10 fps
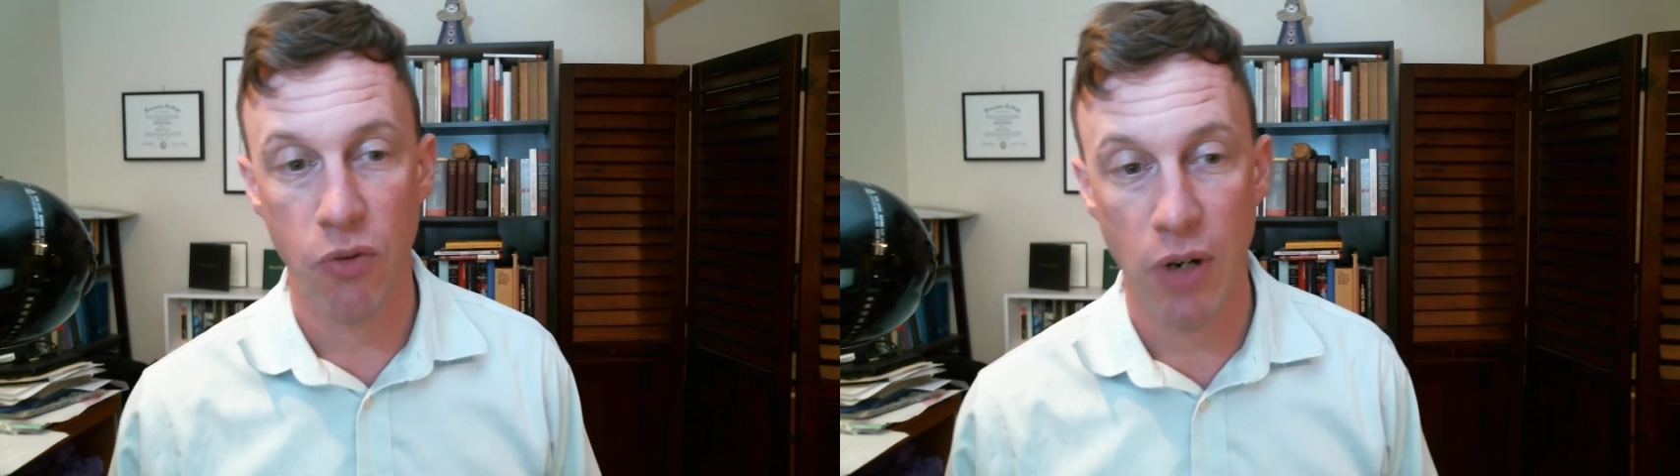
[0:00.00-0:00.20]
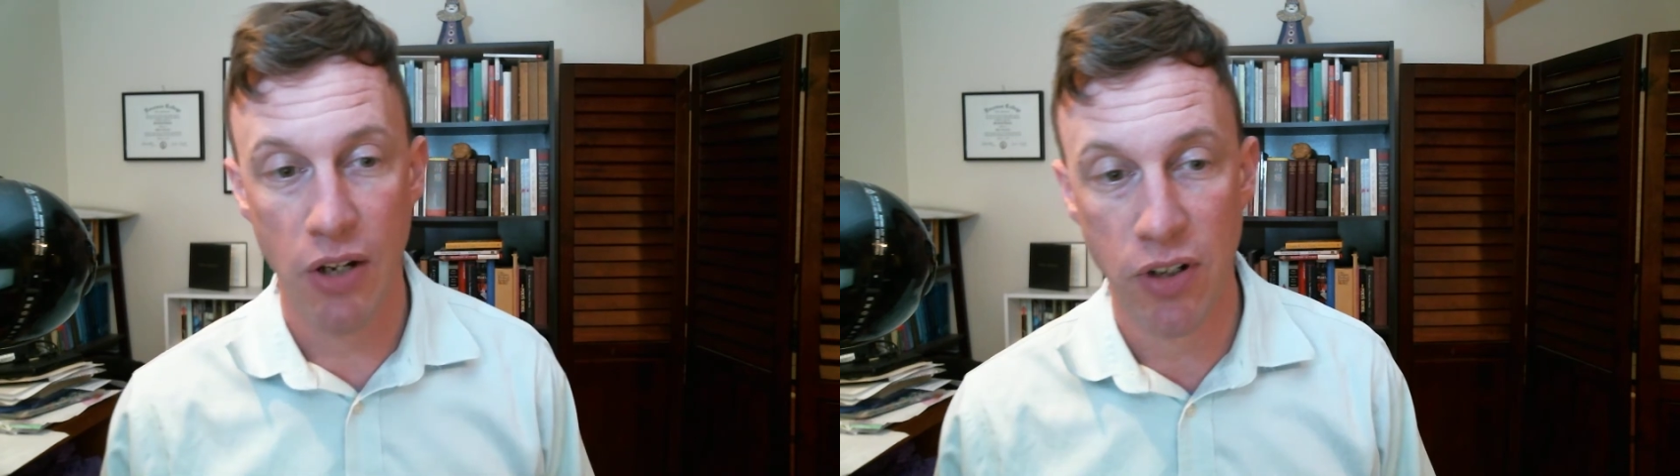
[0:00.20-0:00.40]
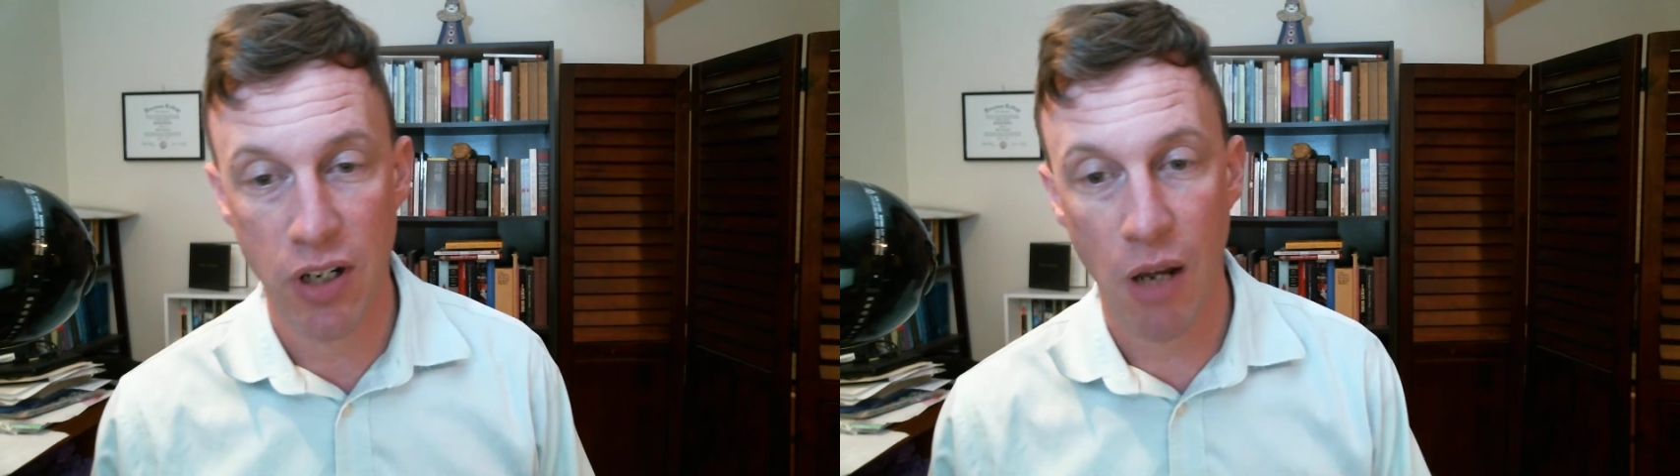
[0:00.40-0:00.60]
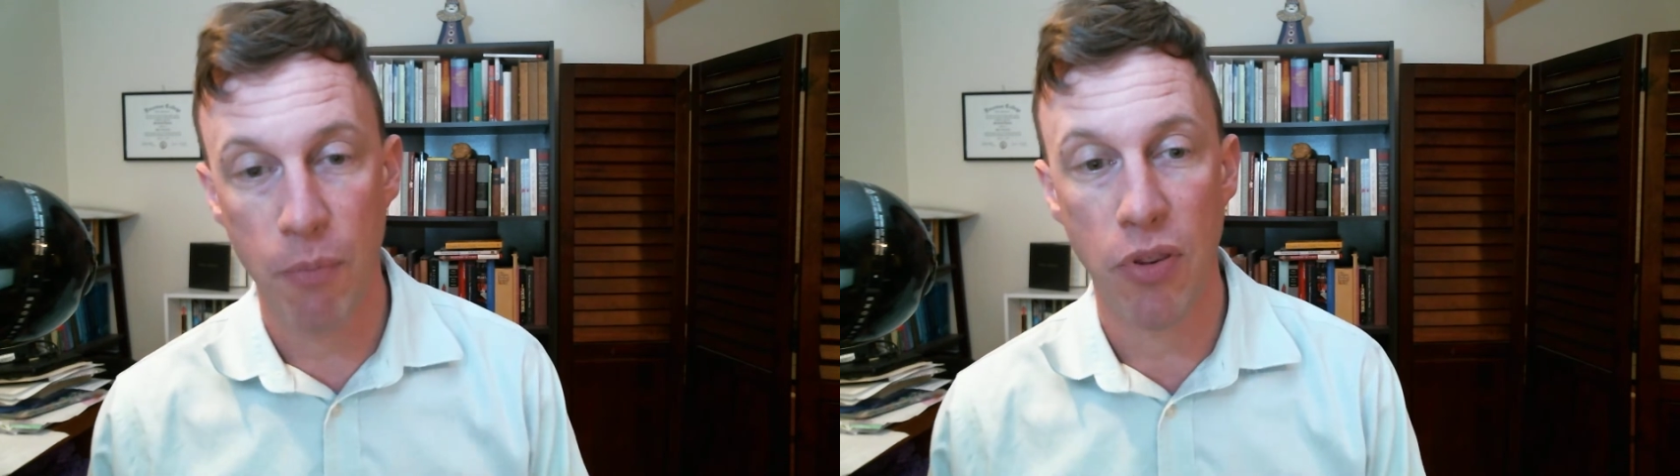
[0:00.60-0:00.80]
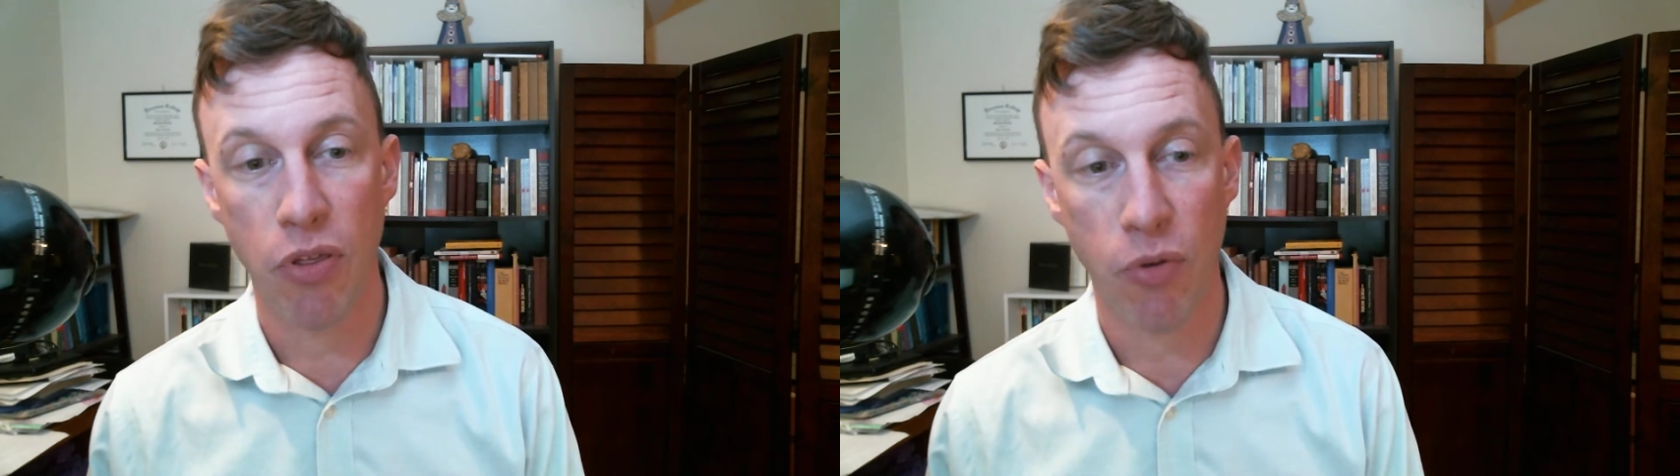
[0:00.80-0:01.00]
rounded
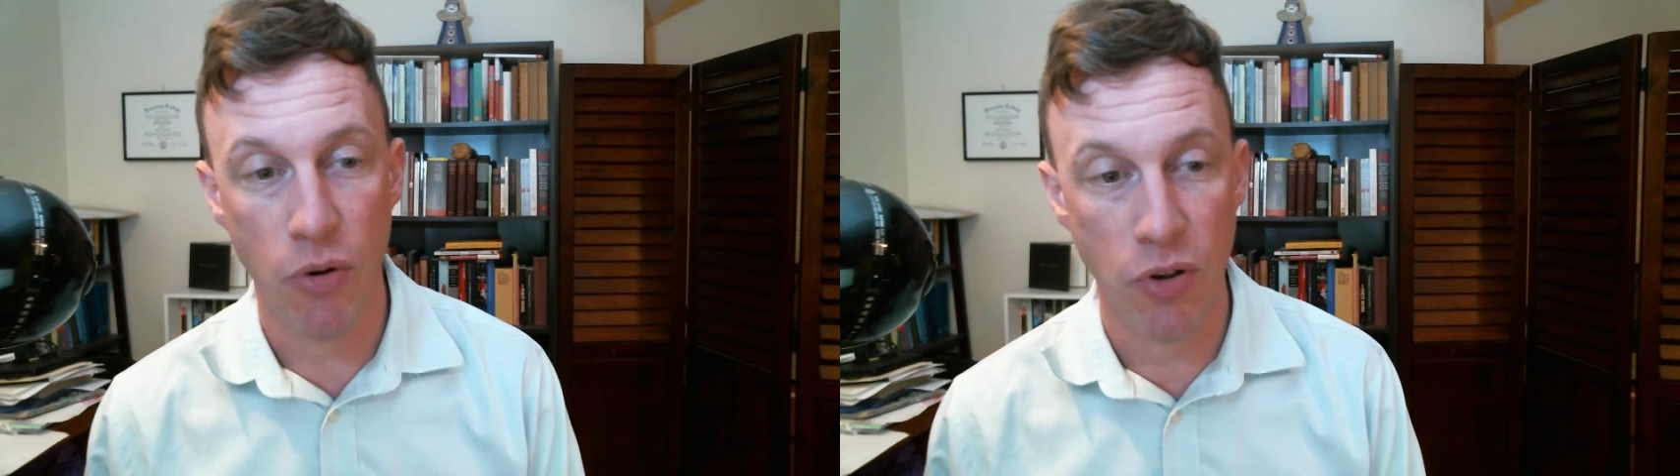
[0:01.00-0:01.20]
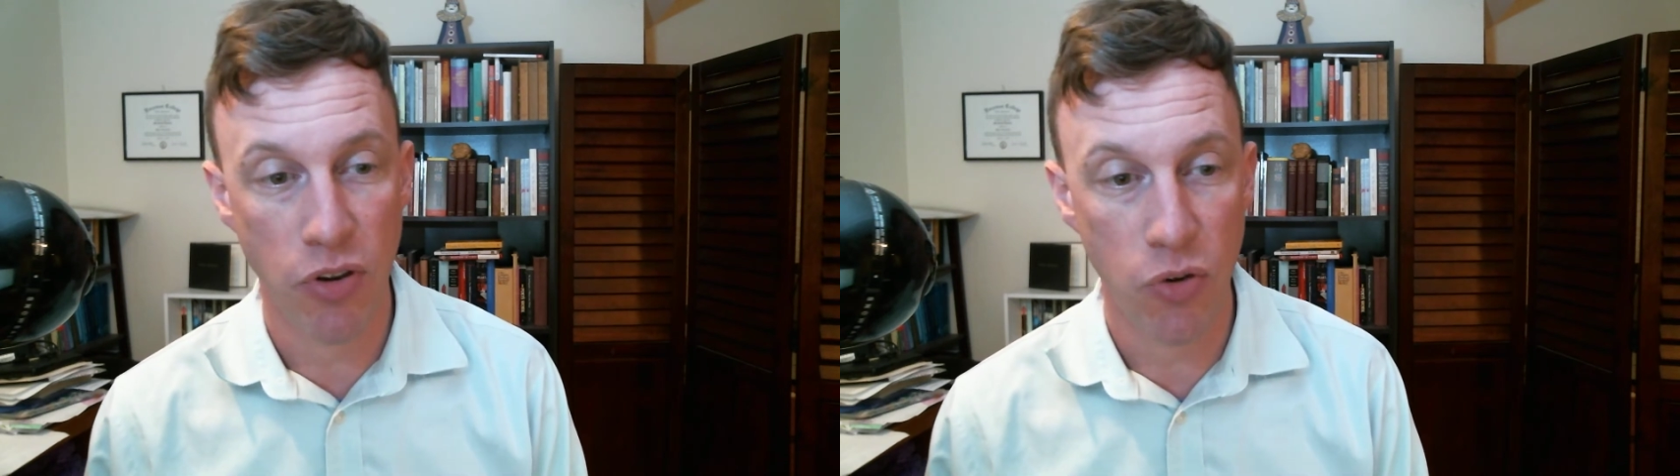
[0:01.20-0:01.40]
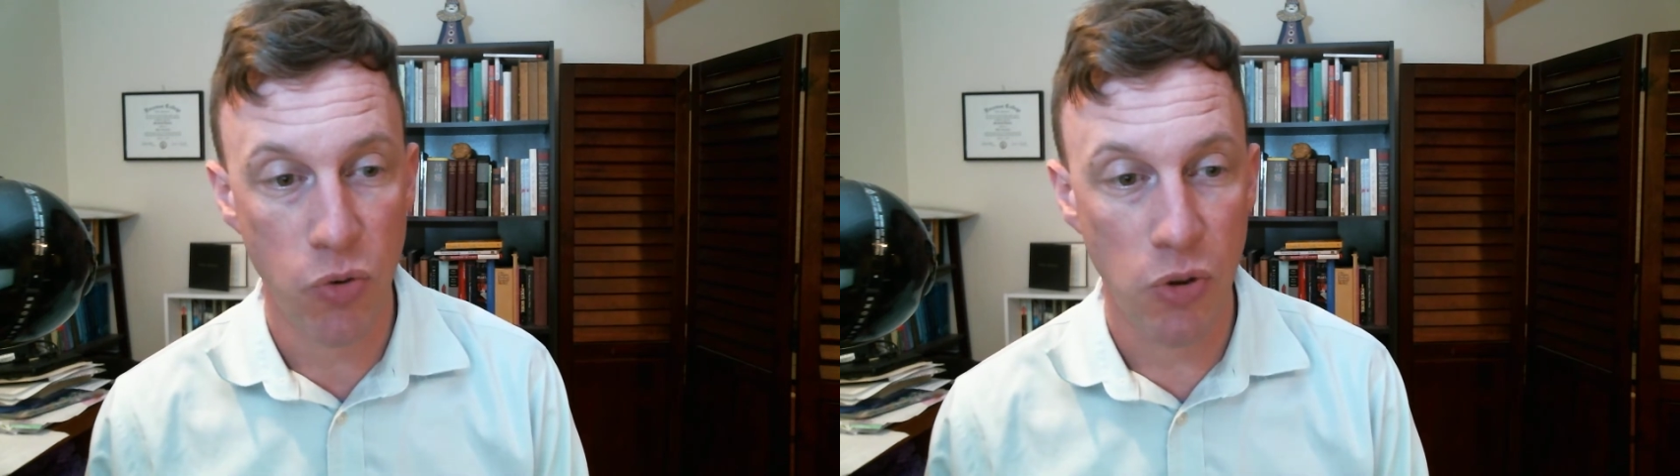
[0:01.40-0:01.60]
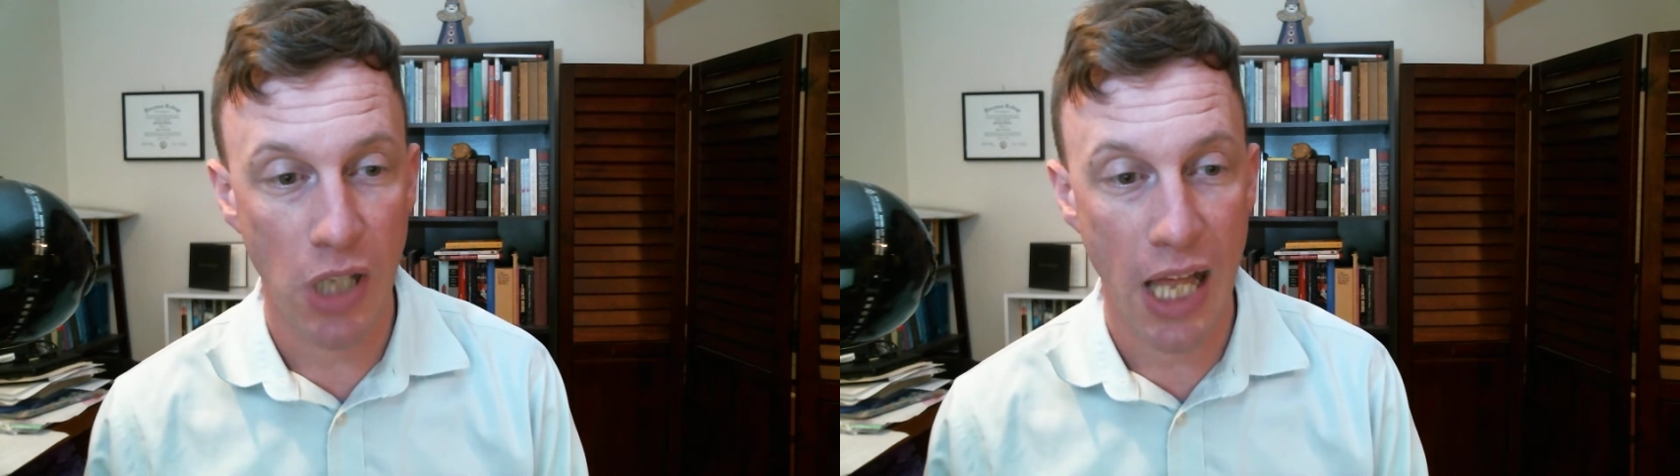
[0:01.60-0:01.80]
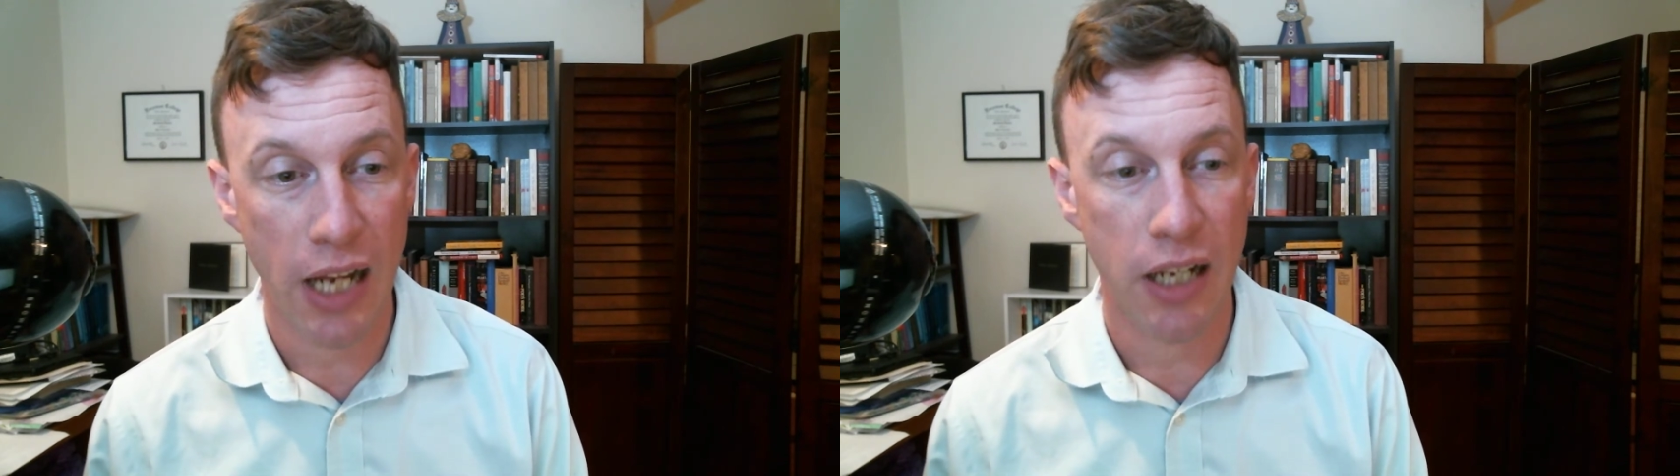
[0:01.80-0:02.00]
up and thrown in the
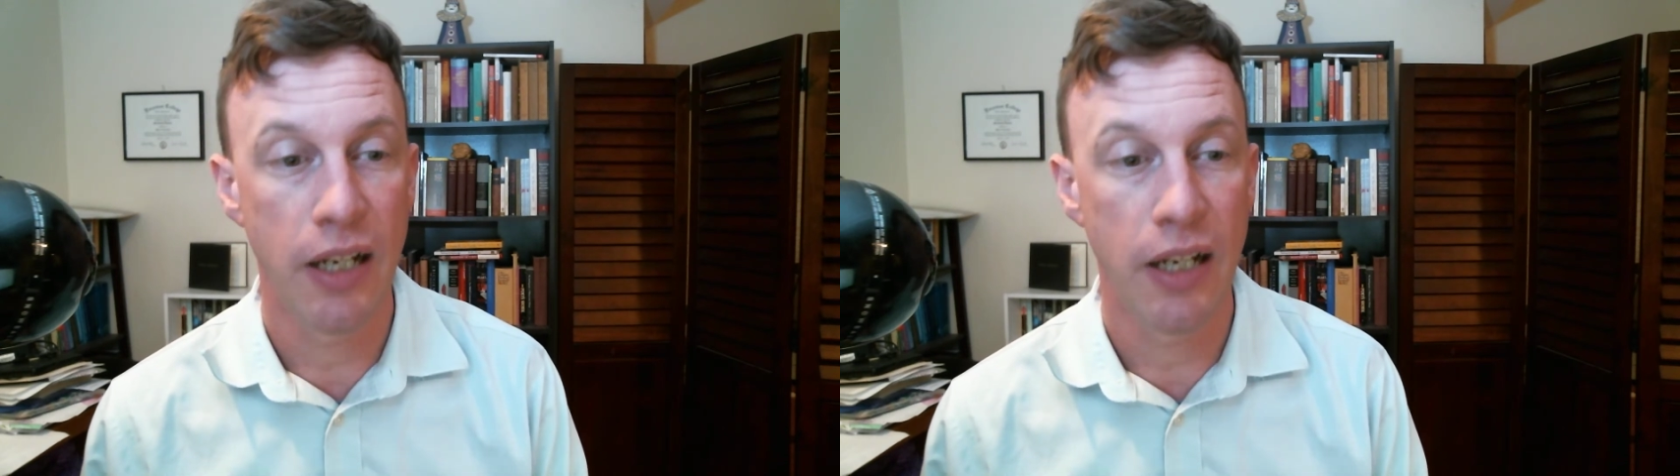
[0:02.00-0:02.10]
gulag.